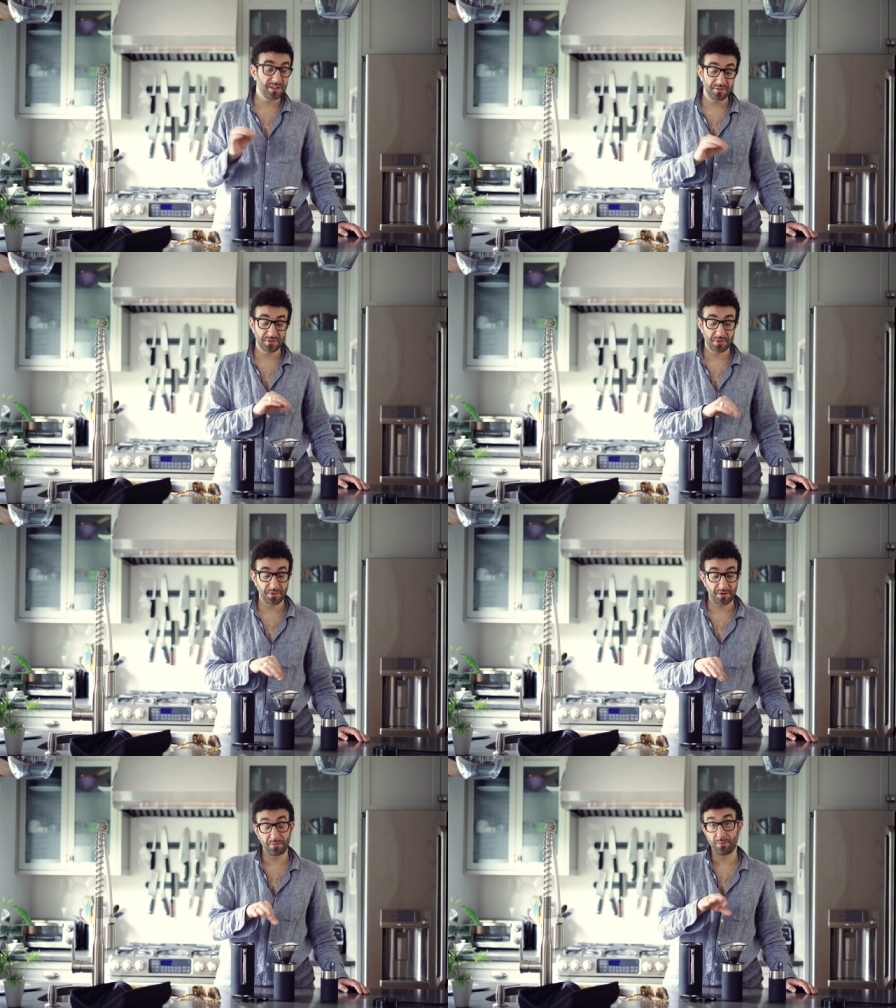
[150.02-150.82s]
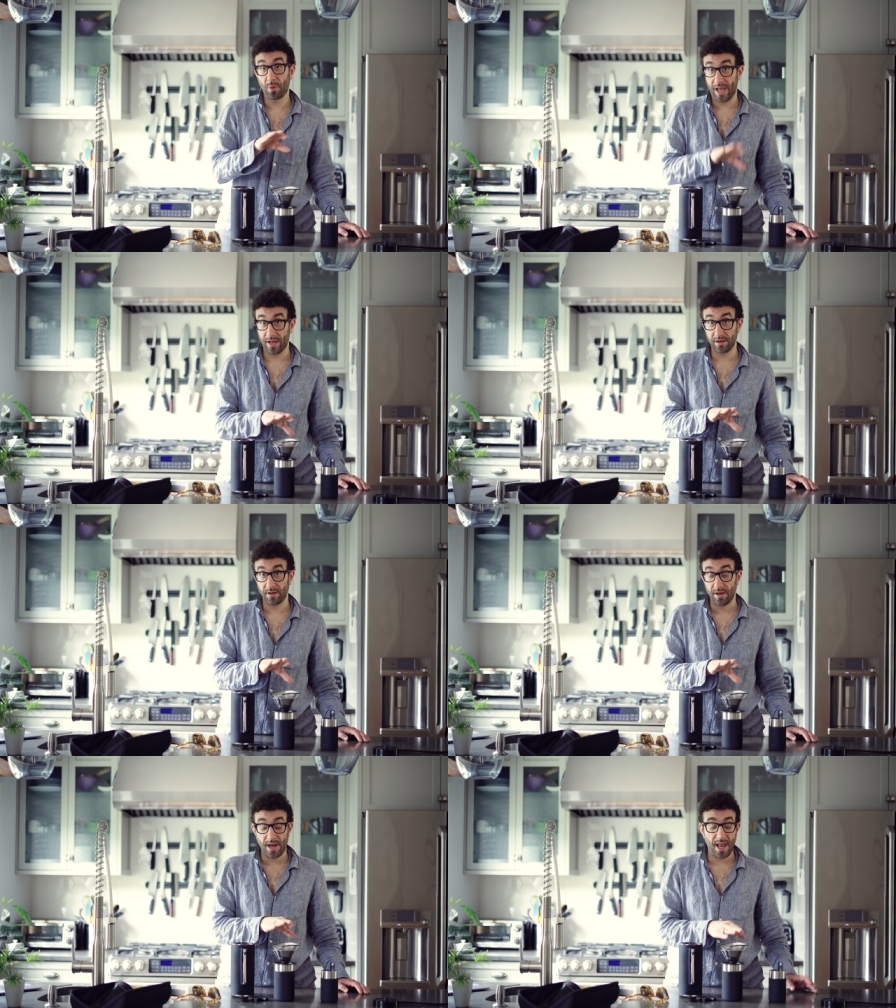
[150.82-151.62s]
enough so they're wet,
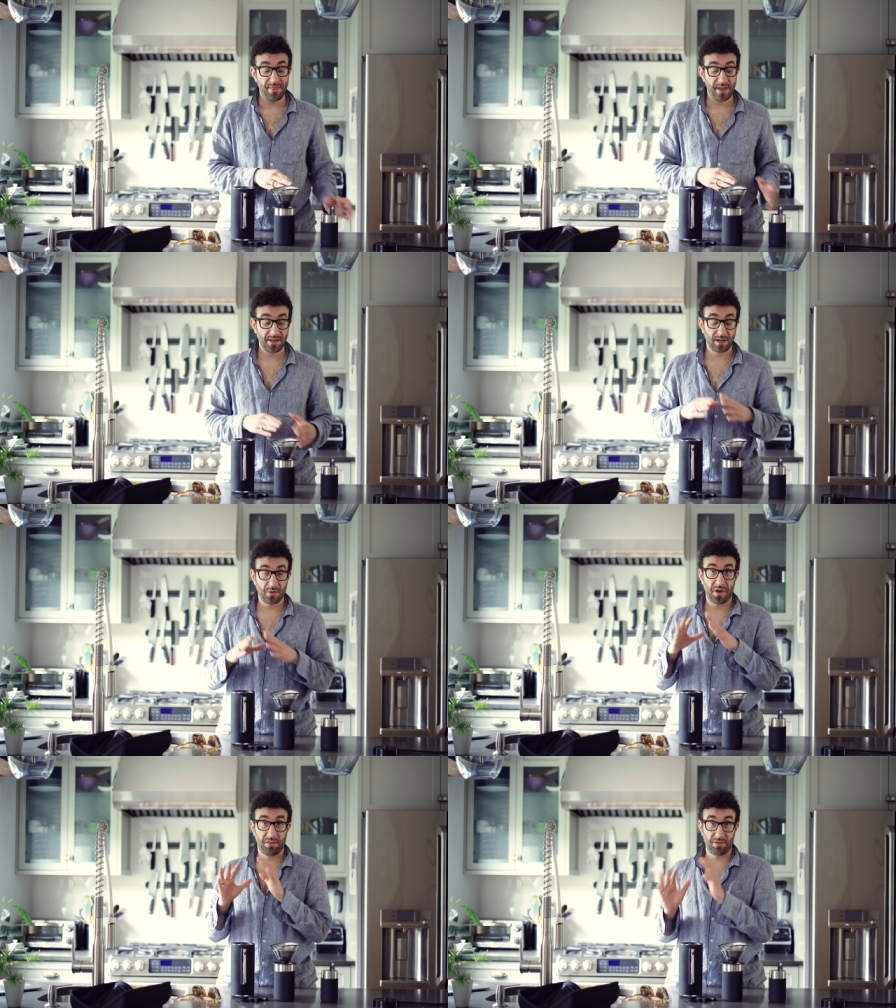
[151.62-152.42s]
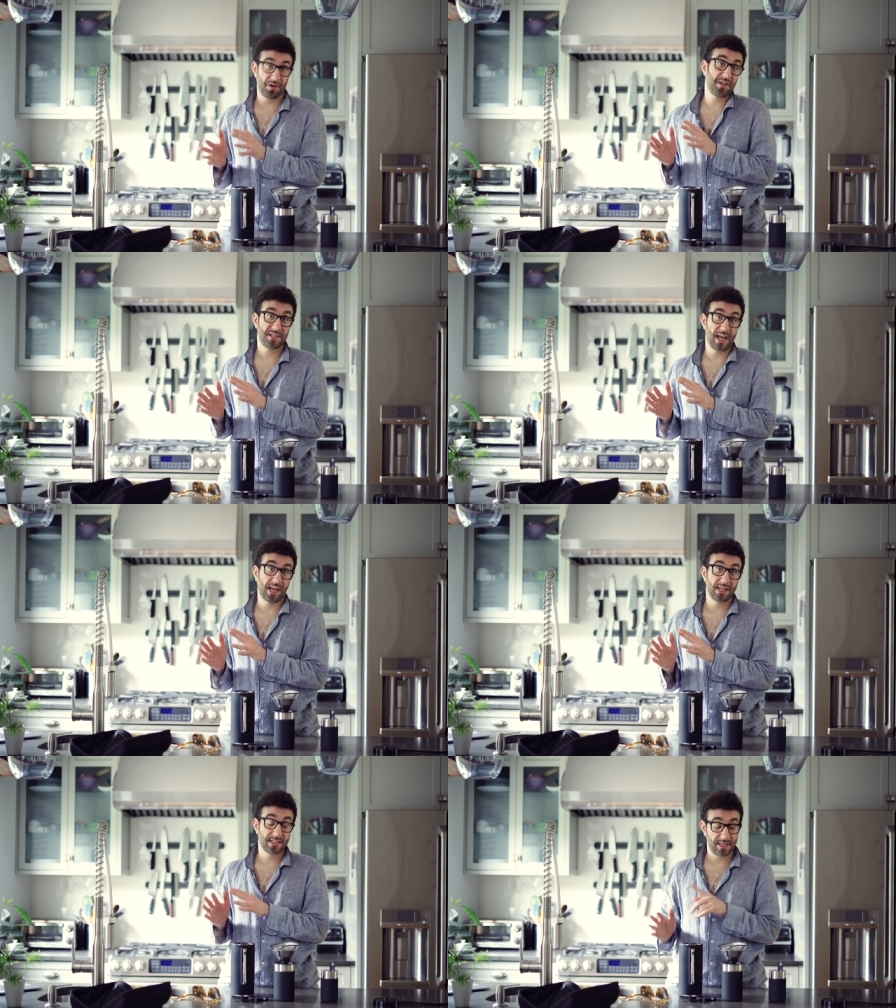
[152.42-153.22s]
and then you're gonna wait 30
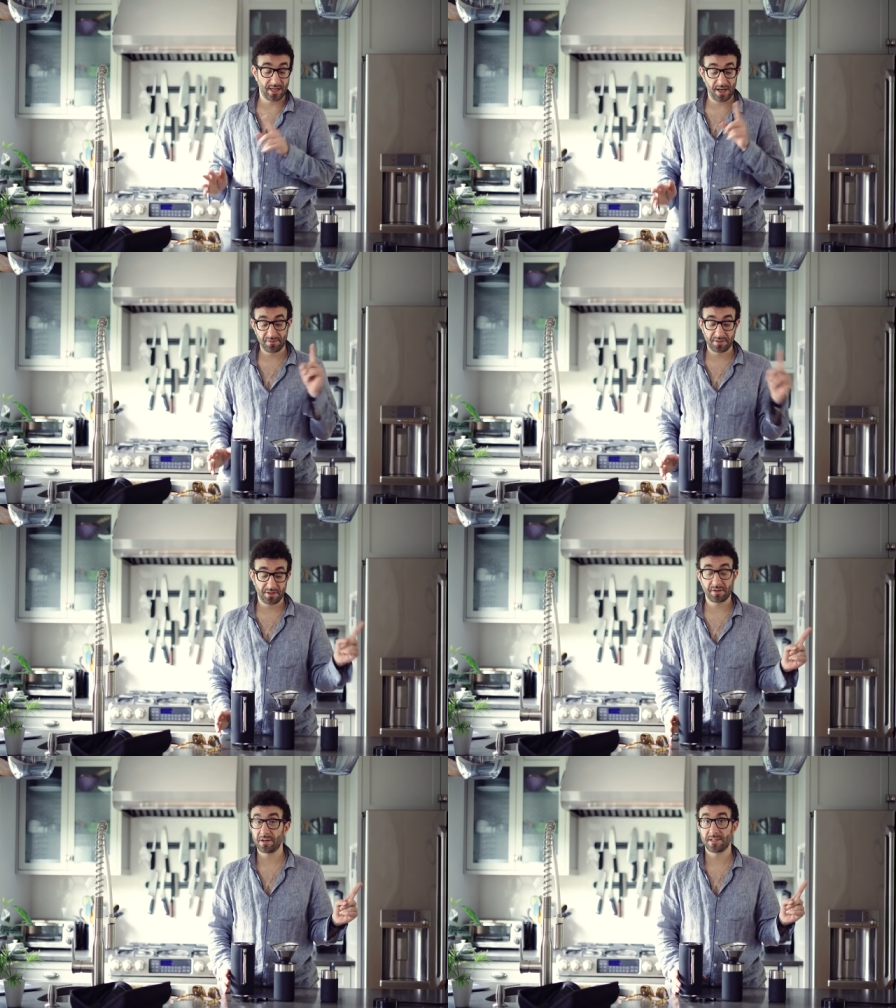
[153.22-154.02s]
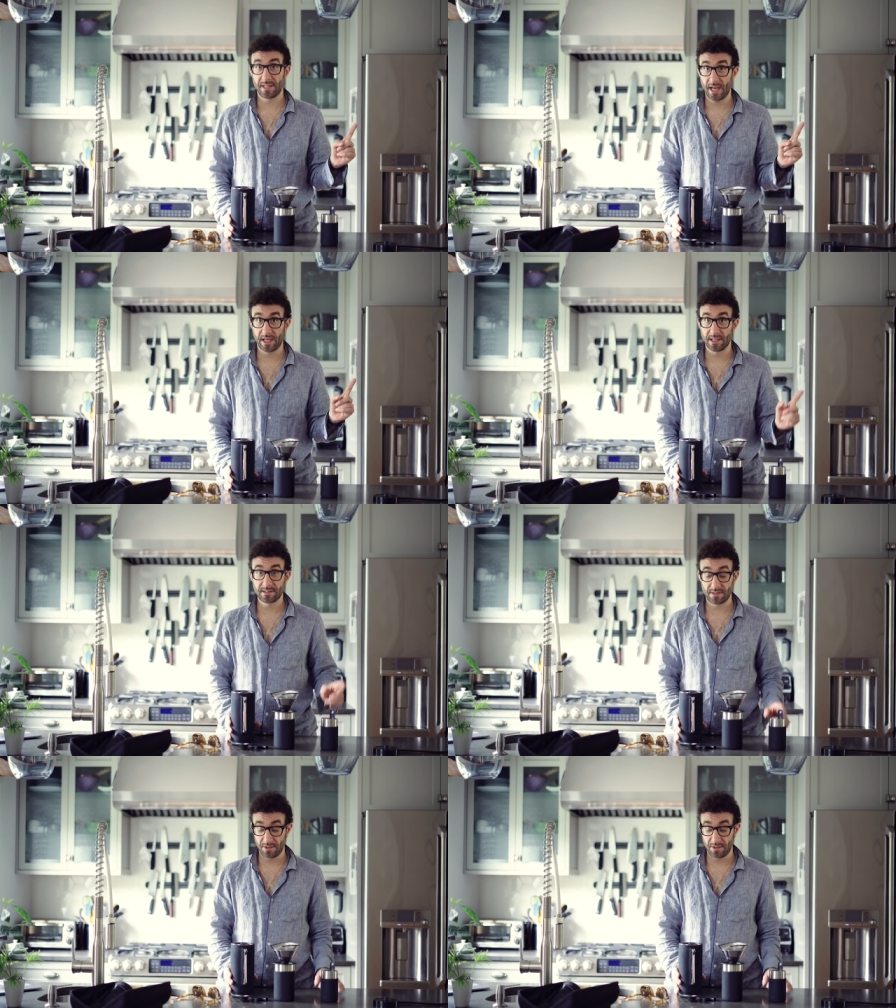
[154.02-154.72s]
seconds, and after your 30 seconds,